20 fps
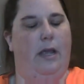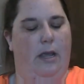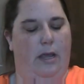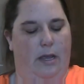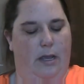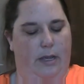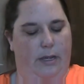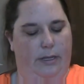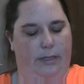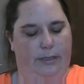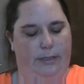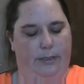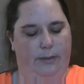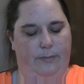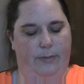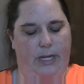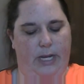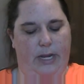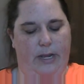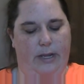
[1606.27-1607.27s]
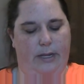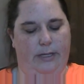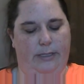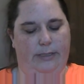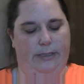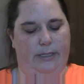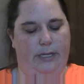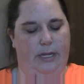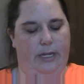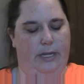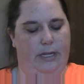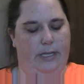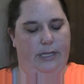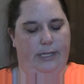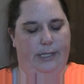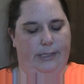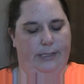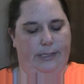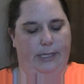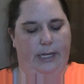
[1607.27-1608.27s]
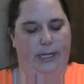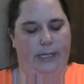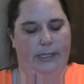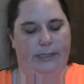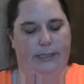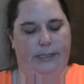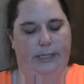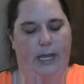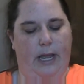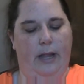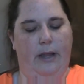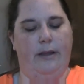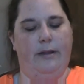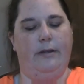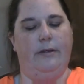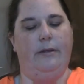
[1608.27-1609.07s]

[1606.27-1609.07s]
and some neons in the second set.